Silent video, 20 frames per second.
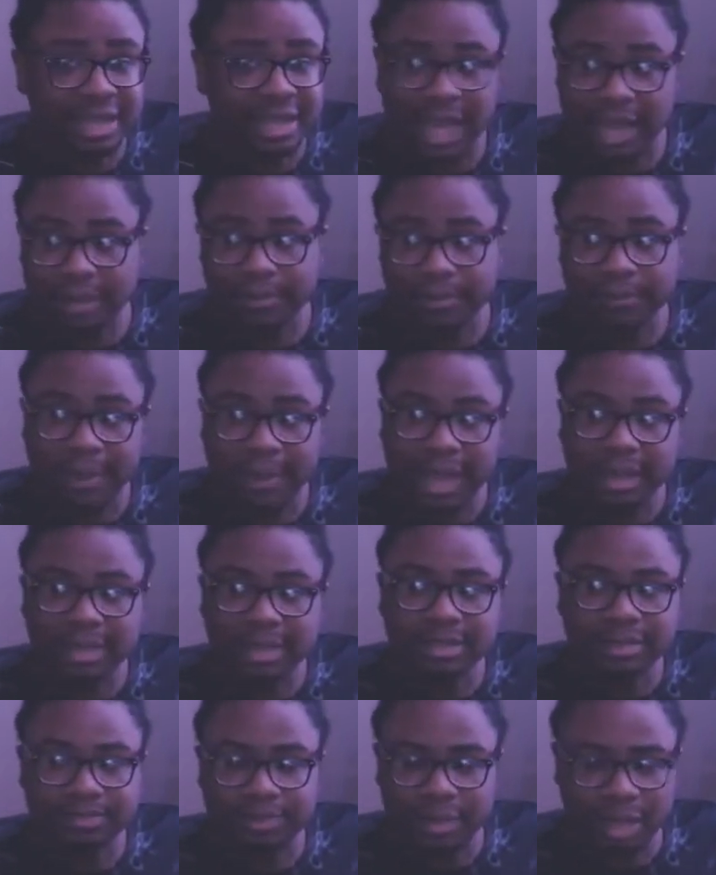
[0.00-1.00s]
And
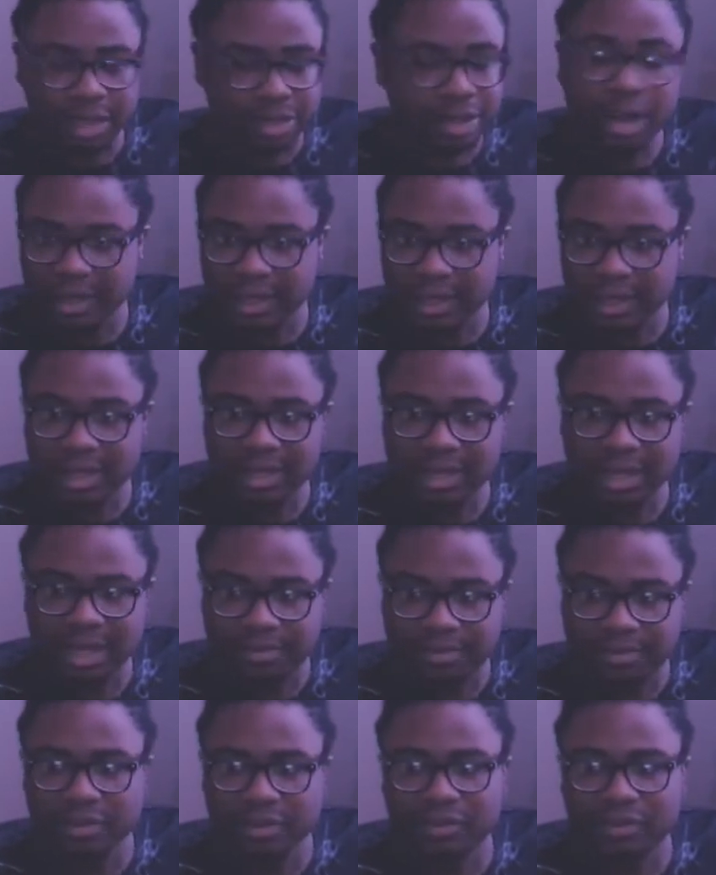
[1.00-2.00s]
Dark Pit and
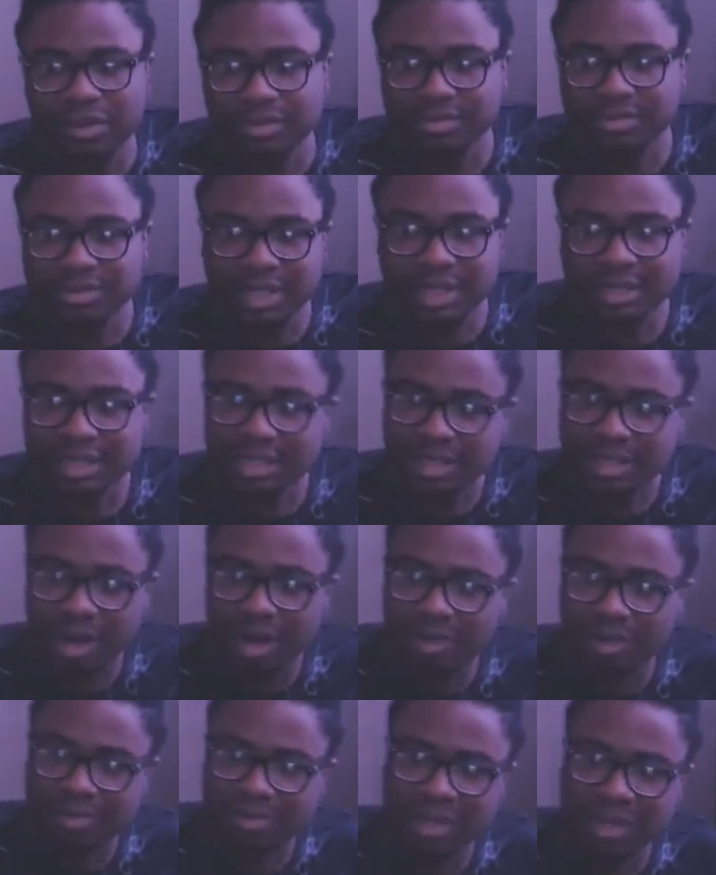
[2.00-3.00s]
Pit, well, technically
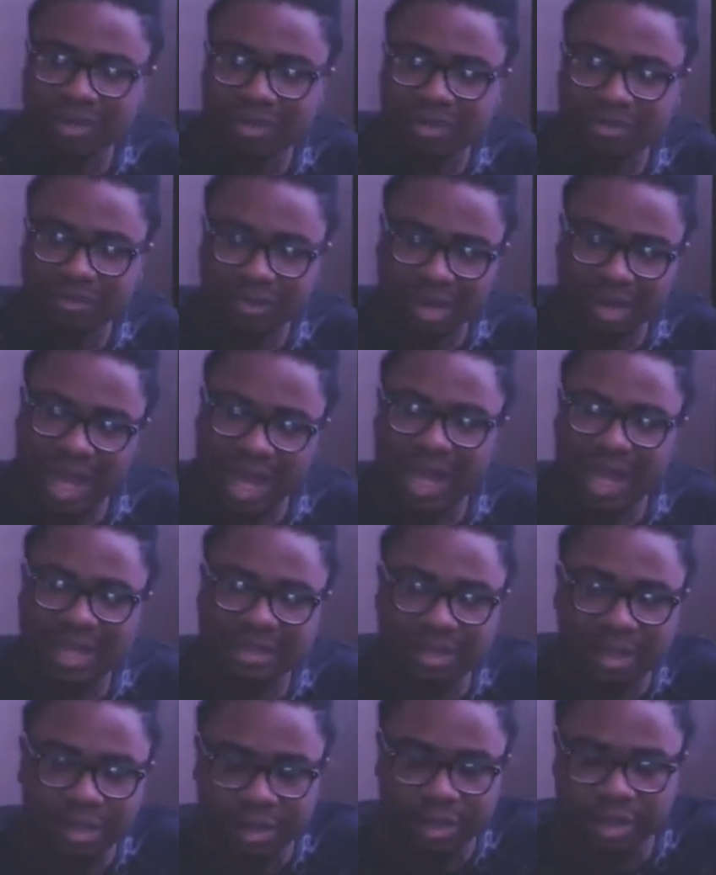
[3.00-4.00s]
Dark Pit relies
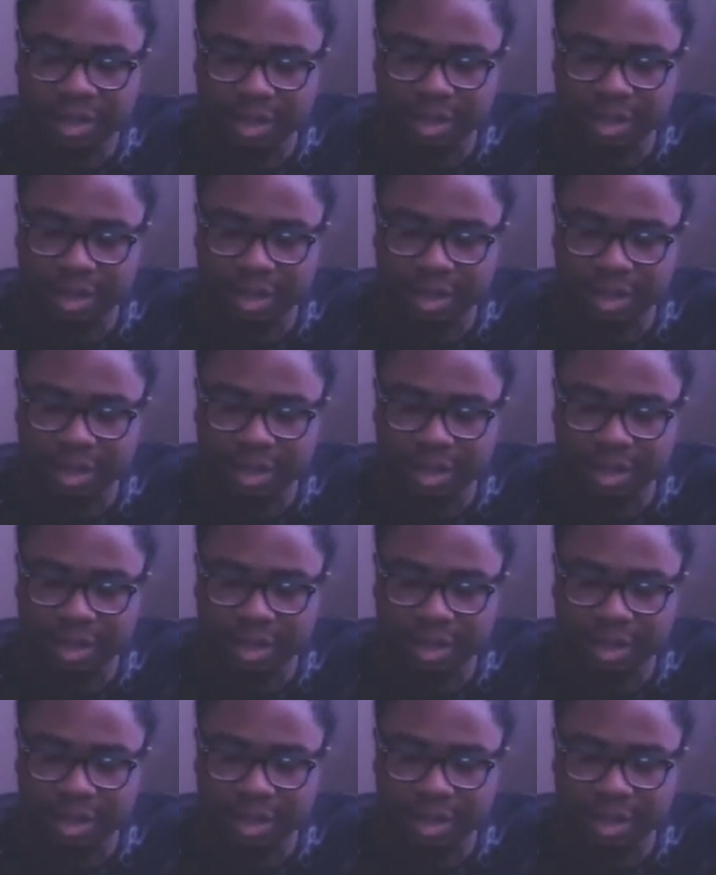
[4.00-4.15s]
on